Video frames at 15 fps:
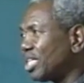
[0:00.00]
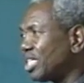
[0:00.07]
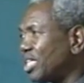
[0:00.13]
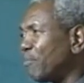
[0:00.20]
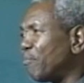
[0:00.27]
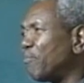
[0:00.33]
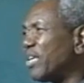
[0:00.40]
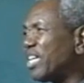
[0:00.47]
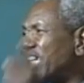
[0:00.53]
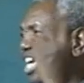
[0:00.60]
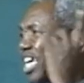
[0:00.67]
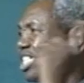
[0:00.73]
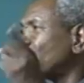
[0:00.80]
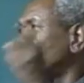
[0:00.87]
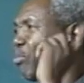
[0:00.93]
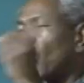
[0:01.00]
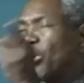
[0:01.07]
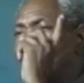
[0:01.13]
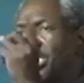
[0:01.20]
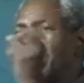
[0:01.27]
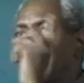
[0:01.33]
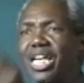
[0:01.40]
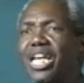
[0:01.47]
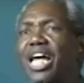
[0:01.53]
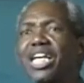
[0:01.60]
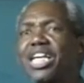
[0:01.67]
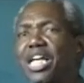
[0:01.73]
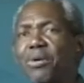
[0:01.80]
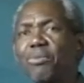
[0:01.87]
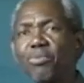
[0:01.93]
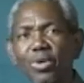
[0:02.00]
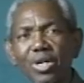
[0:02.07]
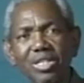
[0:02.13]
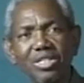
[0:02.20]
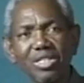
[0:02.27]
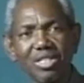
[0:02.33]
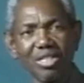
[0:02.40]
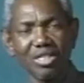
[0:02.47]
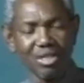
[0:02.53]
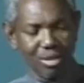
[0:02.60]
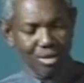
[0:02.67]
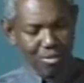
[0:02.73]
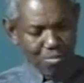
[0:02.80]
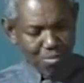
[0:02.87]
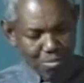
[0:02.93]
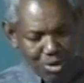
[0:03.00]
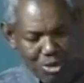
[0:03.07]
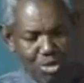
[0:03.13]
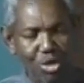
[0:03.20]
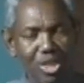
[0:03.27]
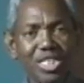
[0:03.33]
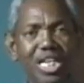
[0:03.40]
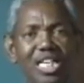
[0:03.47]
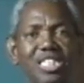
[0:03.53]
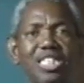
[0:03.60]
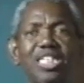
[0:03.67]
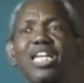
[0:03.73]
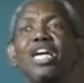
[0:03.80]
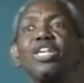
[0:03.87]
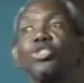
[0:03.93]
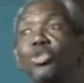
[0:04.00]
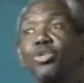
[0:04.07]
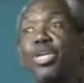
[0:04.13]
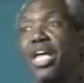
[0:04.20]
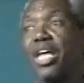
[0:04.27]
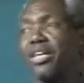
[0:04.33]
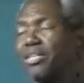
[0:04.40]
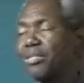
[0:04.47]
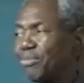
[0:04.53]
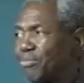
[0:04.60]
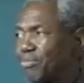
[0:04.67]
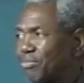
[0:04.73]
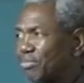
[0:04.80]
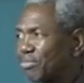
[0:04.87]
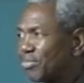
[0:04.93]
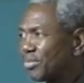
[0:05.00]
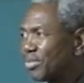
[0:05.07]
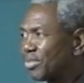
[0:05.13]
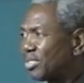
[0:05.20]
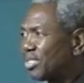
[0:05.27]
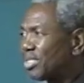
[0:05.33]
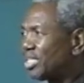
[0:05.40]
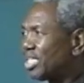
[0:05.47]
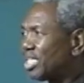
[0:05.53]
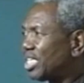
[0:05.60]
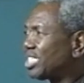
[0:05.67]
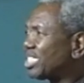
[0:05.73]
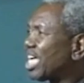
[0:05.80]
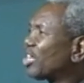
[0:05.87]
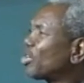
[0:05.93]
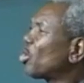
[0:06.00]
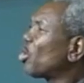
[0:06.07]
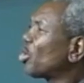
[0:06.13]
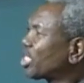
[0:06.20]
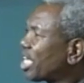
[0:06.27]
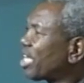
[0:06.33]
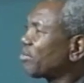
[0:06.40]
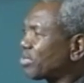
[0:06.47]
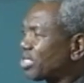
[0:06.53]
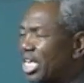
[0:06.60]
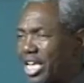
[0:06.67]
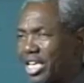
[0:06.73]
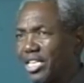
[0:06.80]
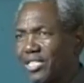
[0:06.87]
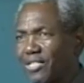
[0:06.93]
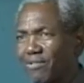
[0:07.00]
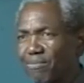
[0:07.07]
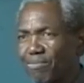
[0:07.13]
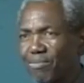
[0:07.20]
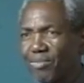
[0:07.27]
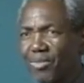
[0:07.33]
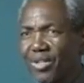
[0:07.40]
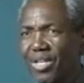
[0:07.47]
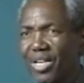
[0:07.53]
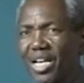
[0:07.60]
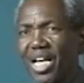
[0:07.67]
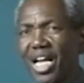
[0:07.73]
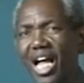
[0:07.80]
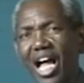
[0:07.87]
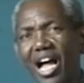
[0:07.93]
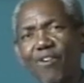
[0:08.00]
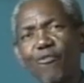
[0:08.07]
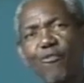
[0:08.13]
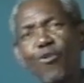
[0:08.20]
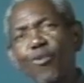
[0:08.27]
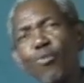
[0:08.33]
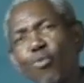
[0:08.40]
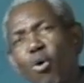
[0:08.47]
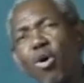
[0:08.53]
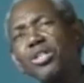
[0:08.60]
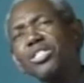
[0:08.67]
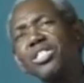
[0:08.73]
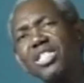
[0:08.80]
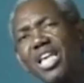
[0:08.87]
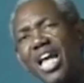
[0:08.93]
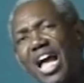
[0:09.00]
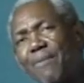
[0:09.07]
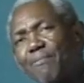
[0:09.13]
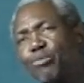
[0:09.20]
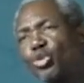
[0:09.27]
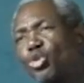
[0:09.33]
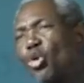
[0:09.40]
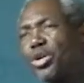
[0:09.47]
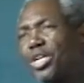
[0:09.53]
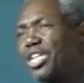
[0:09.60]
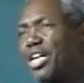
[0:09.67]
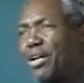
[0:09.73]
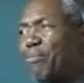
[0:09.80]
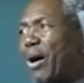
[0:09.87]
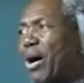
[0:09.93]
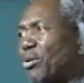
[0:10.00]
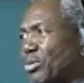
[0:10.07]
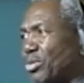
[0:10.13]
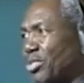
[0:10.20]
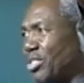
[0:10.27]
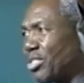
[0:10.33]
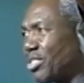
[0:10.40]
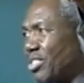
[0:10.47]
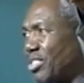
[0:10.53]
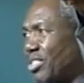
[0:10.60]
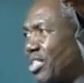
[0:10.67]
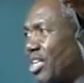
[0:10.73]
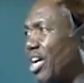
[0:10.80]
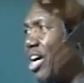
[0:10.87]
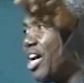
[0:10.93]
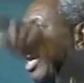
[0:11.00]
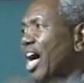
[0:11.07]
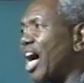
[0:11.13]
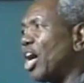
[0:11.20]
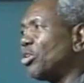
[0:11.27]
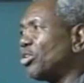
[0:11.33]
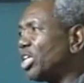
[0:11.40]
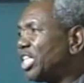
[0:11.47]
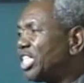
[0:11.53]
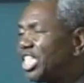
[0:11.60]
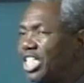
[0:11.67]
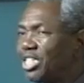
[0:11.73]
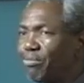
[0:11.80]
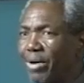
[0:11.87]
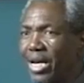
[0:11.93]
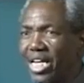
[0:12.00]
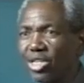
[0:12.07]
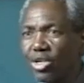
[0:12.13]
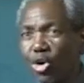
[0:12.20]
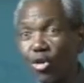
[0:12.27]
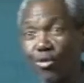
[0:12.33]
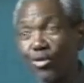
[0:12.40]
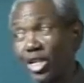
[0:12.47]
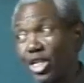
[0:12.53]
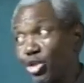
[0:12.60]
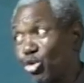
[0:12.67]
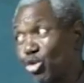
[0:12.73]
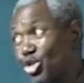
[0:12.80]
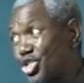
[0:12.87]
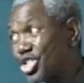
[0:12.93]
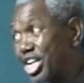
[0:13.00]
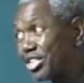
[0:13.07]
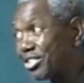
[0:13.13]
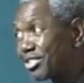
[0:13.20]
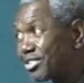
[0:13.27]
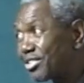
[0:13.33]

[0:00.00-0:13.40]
The biggest burden that I came with between yesterday and today is that God kept saying, and for what I'm talking about, I only need men of little strength.